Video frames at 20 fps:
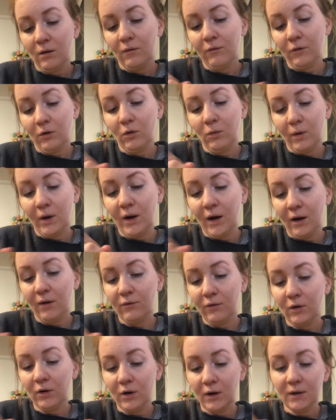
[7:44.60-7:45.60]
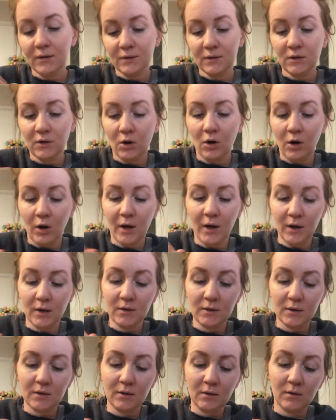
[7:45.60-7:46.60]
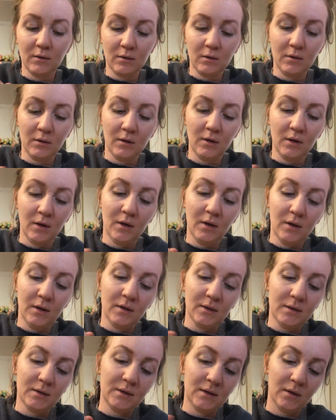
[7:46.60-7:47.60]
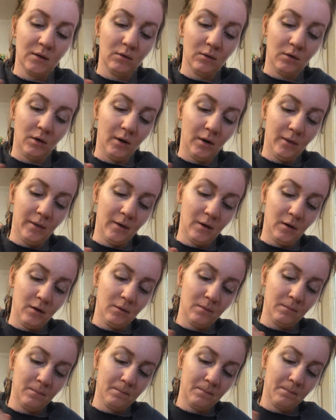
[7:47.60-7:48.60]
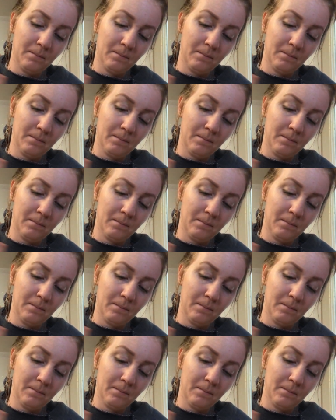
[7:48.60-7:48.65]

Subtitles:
for whatever is not sealed on there.